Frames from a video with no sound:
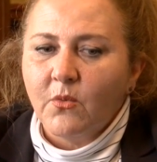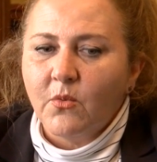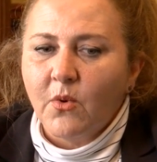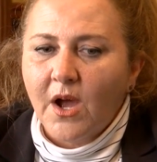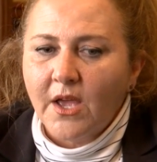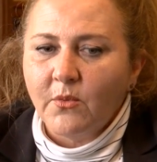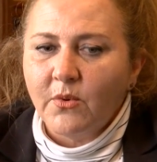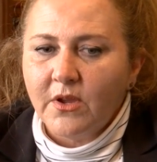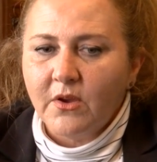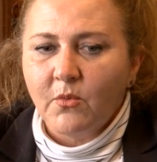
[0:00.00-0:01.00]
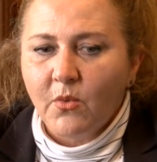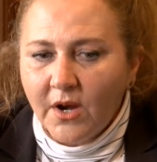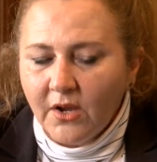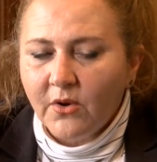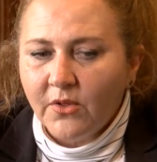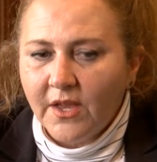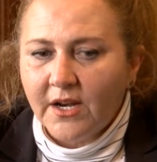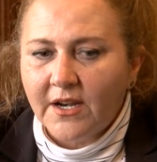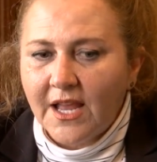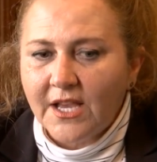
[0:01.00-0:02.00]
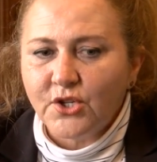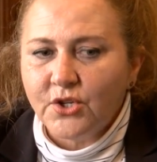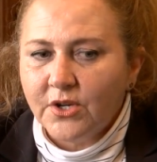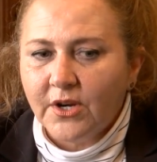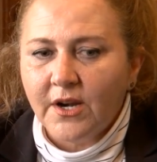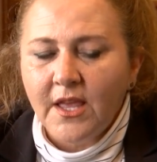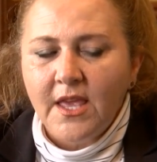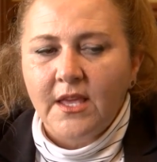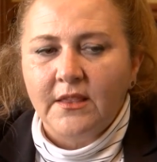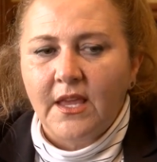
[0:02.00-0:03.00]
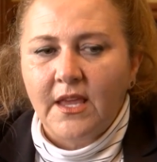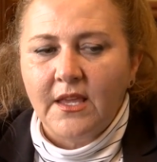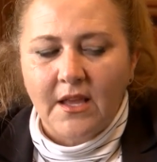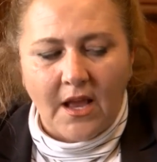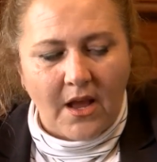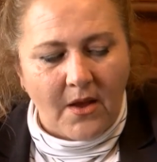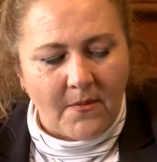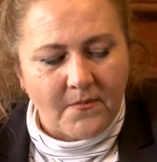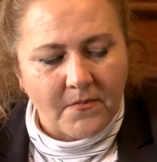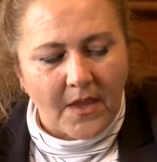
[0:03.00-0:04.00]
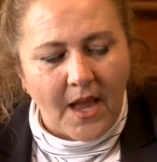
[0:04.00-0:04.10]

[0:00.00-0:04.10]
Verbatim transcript: why we want to go there last year they um,